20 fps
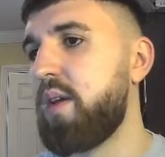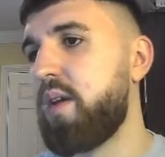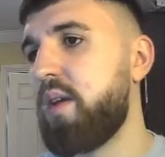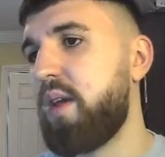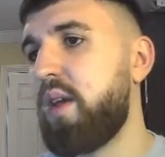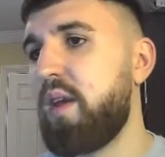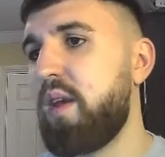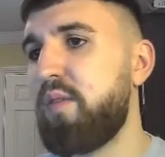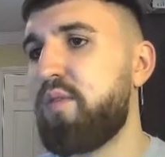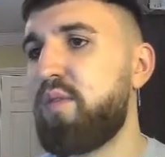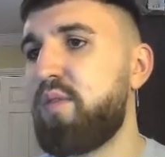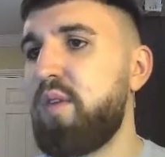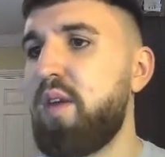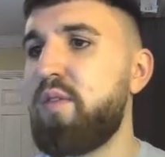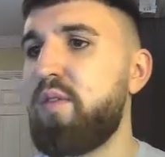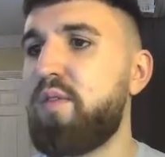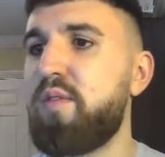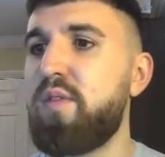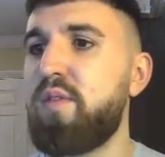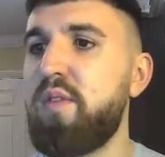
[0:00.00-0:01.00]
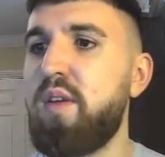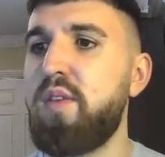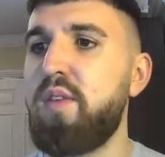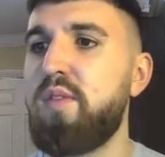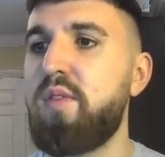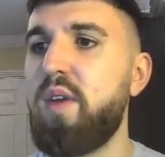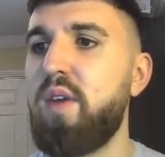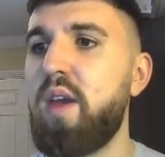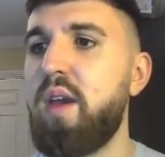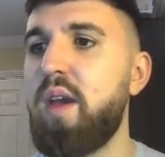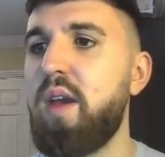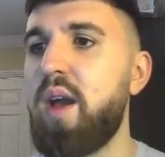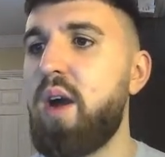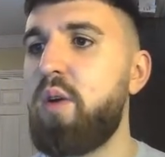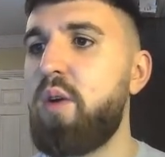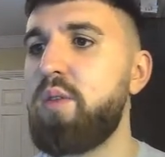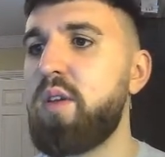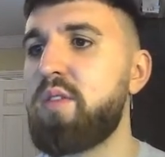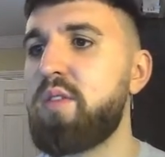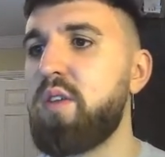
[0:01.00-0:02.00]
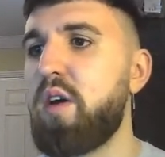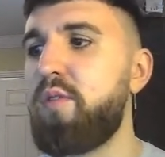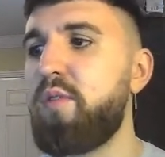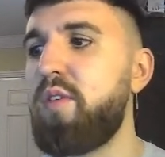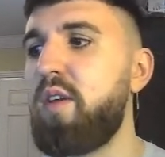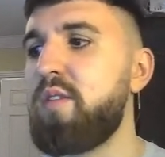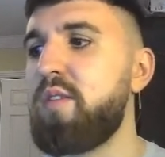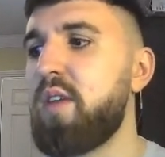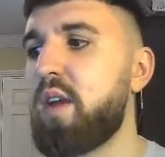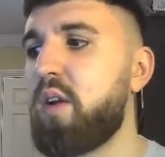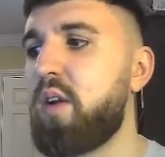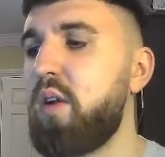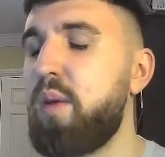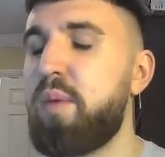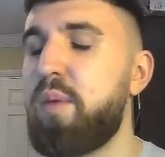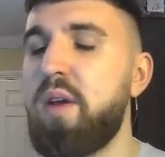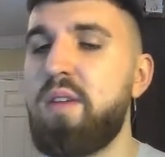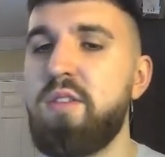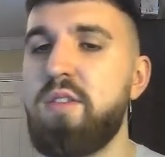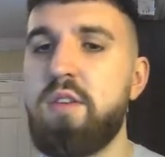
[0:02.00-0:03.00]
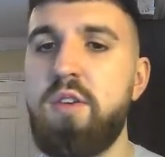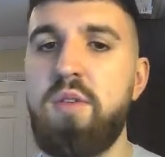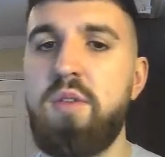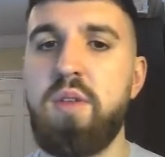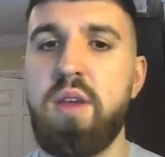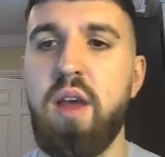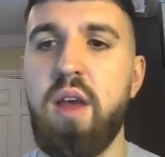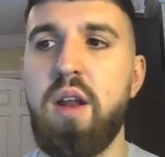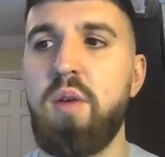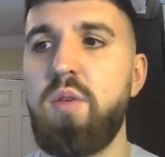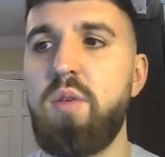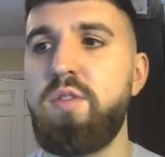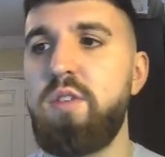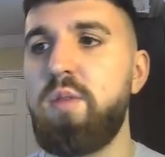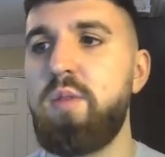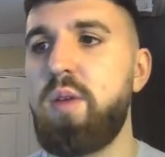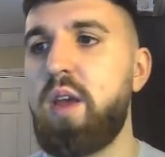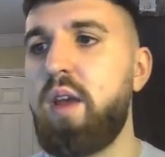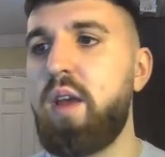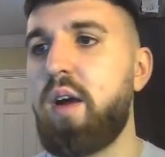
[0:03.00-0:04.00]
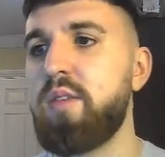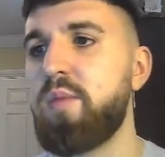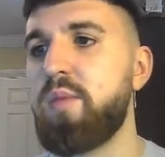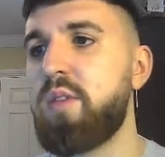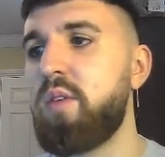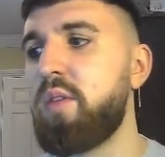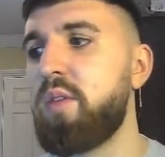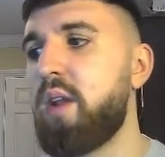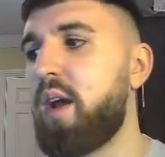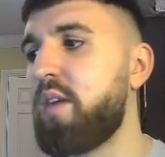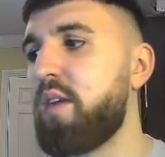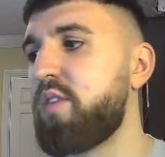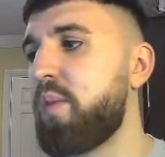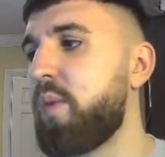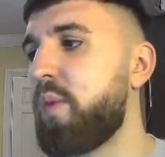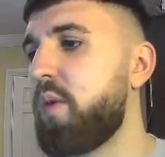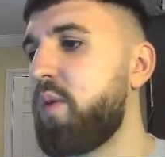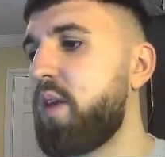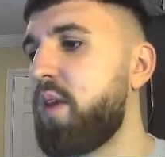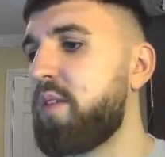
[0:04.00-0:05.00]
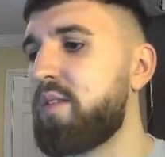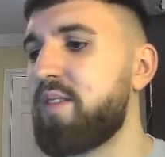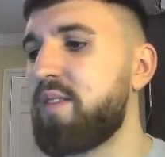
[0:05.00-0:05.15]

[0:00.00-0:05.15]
if Howe takes off Isak or he plays the two together, which he has been doing the last couple of weeks,